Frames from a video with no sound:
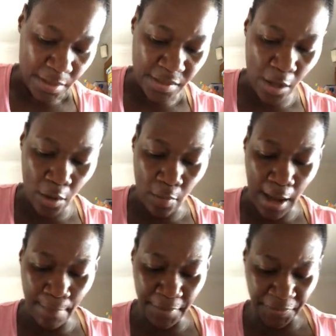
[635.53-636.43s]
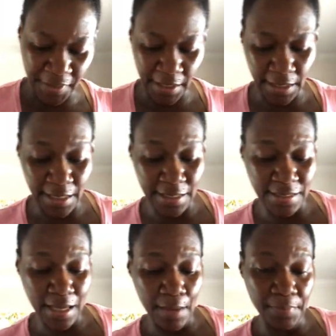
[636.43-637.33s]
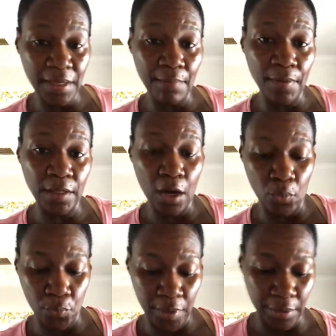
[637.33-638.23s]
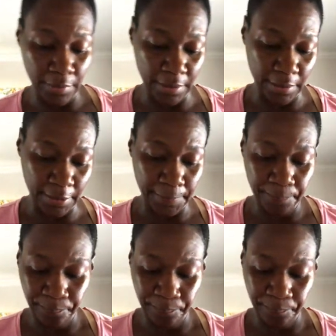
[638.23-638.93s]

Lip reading: So I'm a thick, and it's coming up along real good.